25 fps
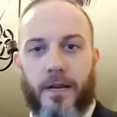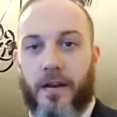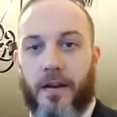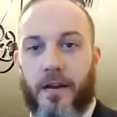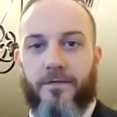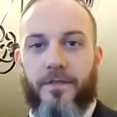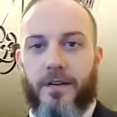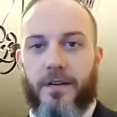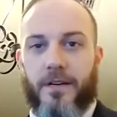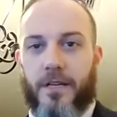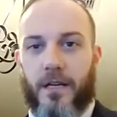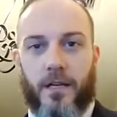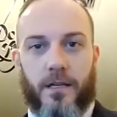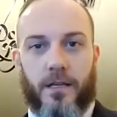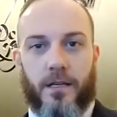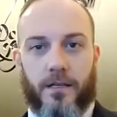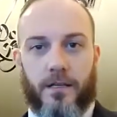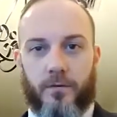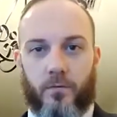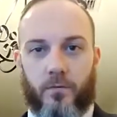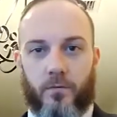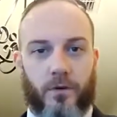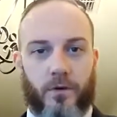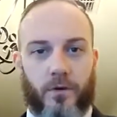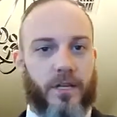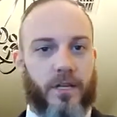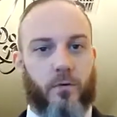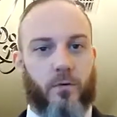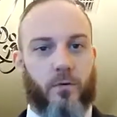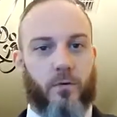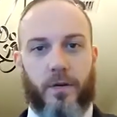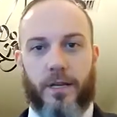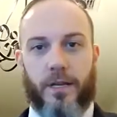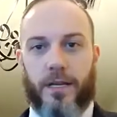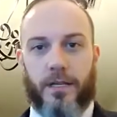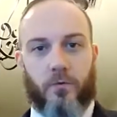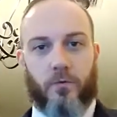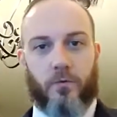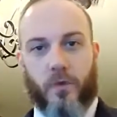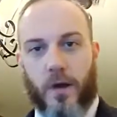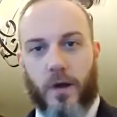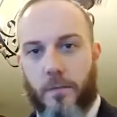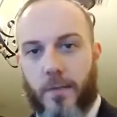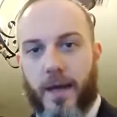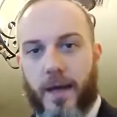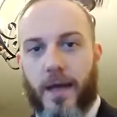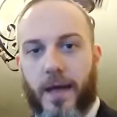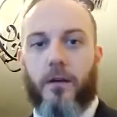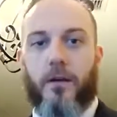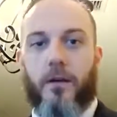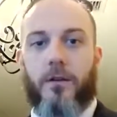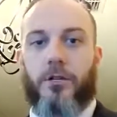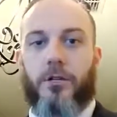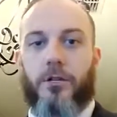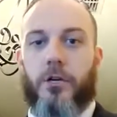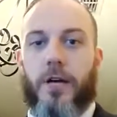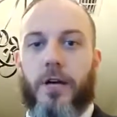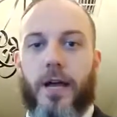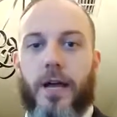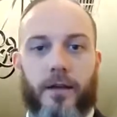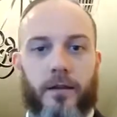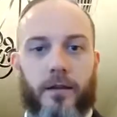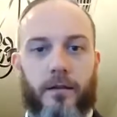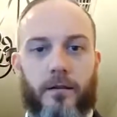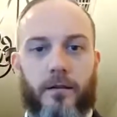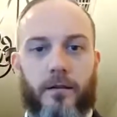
And if it does, well, guess what? He gets right back on track.